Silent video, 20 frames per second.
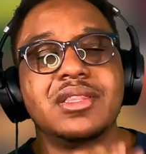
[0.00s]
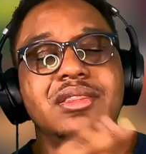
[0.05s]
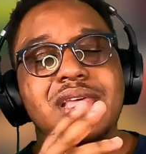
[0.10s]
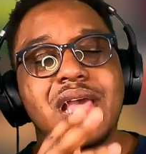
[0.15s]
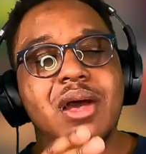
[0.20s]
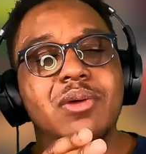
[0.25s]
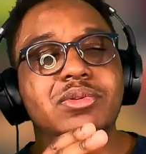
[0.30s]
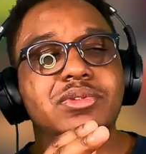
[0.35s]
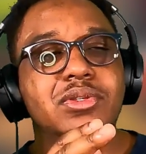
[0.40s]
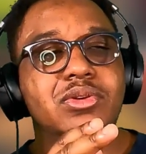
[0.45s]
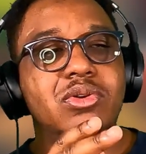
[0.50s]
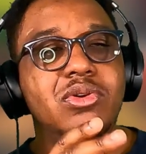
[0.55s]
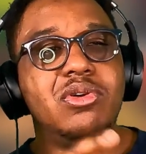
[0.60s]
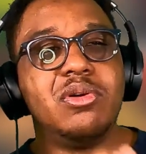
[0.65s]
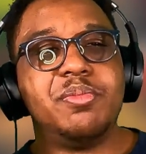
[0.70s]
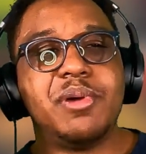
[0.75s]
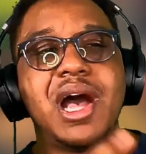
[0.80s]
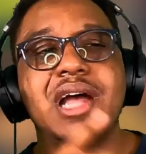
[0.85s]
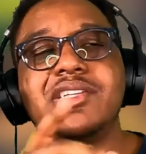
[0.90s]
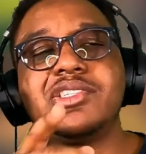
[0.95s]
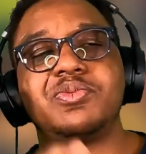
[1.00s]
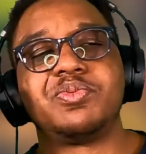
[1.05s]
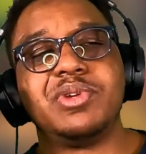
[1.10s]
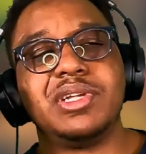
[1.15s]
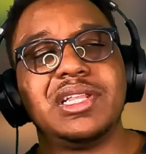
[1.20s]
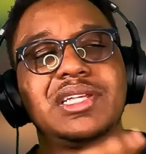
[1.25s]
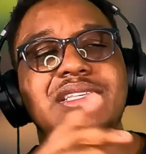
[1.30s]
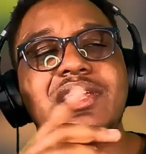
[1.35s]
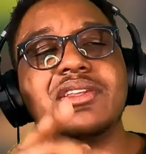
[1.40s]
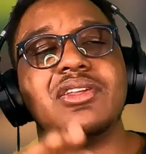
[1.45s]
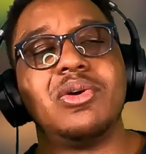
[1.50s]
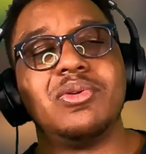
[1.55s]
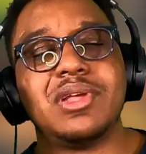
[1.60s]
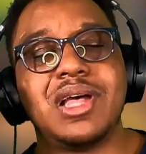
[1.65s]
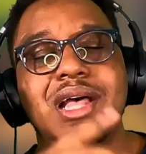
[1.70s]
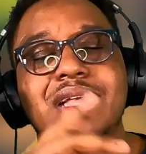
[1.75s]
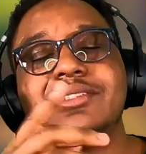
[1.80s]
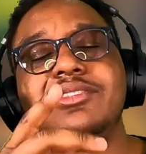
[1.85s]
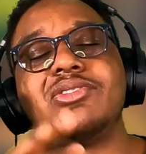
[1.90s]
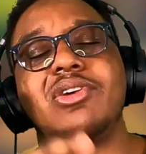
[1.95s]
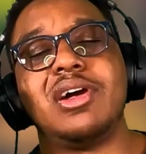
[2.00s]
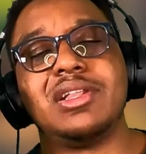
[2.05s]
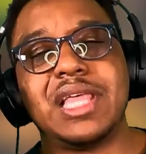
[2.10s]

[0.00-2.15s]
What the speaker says: That was cool, but I just realized I saw